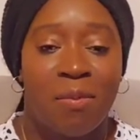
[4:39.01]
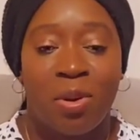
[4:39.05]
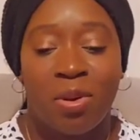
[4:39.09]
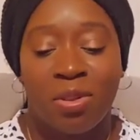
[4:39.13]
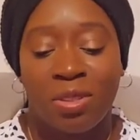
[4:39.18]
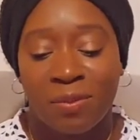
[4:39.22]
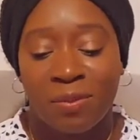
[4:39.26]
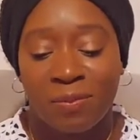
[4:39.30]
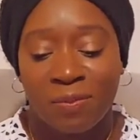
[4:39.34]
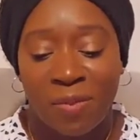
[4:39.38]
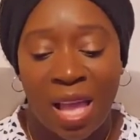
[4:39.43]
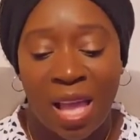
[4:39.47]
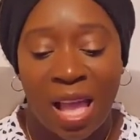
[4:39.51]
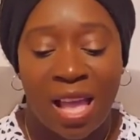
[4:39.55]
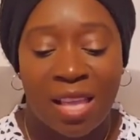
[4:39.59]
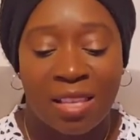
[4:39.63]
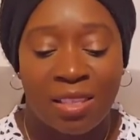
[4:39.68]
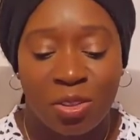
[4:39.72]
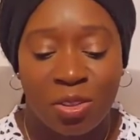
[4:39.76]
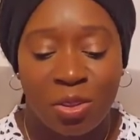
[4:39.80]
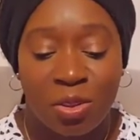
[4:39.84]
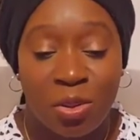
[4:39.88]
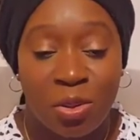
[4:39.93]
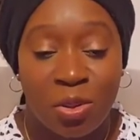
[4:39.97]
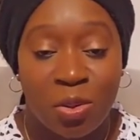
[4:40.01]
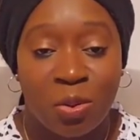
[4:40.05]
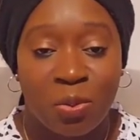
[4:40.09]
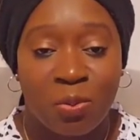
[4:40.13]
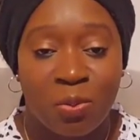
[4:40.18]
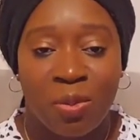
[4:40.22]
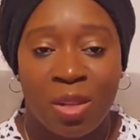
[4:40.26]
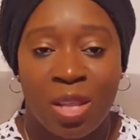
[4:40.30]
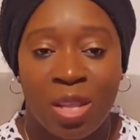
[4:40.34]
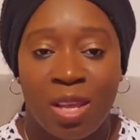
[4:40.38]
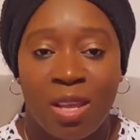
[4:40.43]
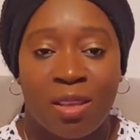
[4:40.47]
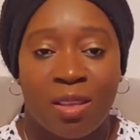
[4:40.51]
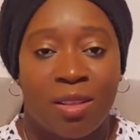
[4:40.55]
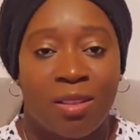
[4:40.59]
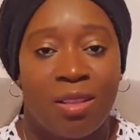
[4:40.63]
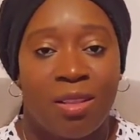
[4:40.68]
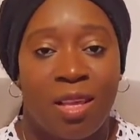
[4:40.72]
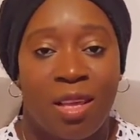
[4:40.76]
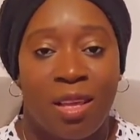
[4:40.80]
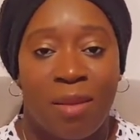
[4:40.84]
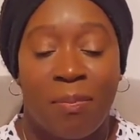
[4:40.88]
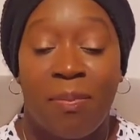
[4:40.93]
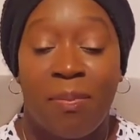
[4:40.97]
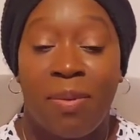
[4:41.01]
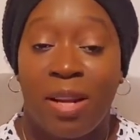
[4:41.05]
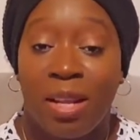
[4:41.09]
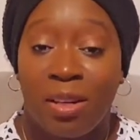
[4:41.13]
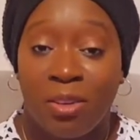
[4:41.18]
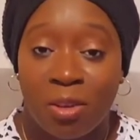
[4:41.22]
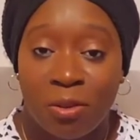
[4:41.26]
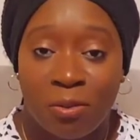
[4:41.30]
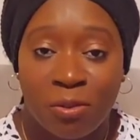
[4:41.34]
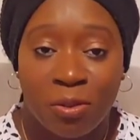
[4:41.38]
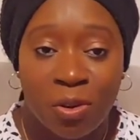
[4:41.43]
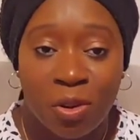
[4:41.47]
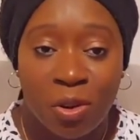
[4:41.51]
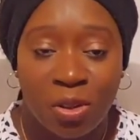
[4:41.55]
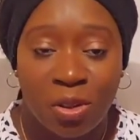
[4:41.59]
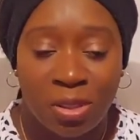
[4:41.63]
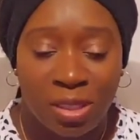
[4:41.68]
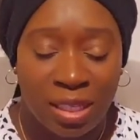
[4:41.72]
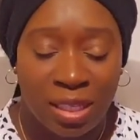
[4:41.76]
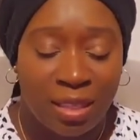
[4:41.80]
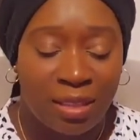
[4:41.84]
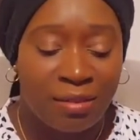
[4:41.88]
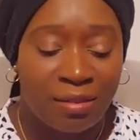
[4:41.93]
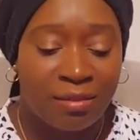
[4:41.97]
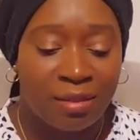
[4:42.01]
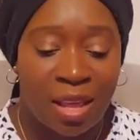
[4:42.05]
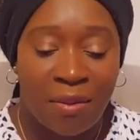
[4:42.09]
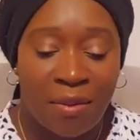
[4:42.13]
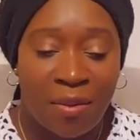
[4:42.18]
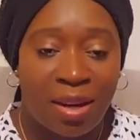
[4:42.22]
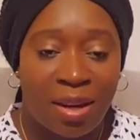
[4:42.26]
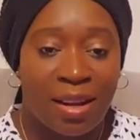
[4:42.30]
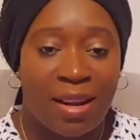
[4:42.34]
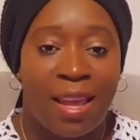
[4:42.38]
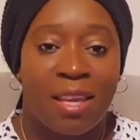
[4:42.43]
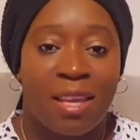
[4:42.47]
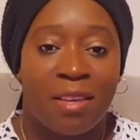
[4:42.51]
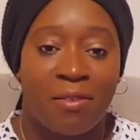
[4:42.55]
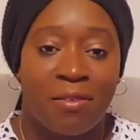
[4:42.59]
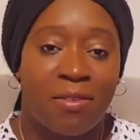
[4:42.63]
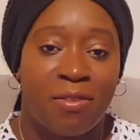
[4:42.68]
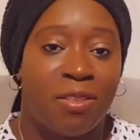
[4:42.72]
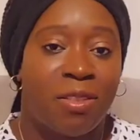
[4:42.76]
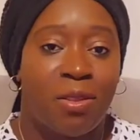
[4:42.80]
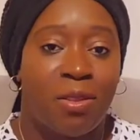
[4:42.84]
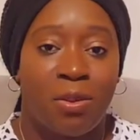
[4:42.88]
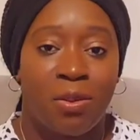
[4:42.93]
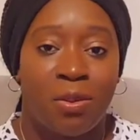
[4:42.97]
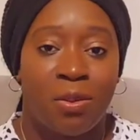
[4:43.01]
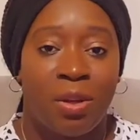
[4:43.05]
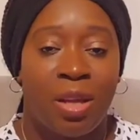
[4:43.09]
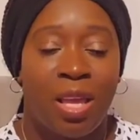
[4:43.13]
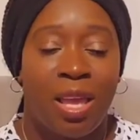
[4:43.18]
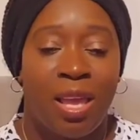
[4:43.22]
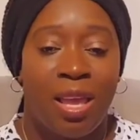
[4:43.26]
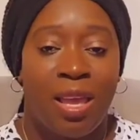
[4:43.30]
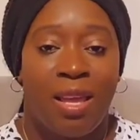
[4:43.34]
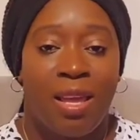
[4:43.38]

But as you know, the plan of God in our life, you know,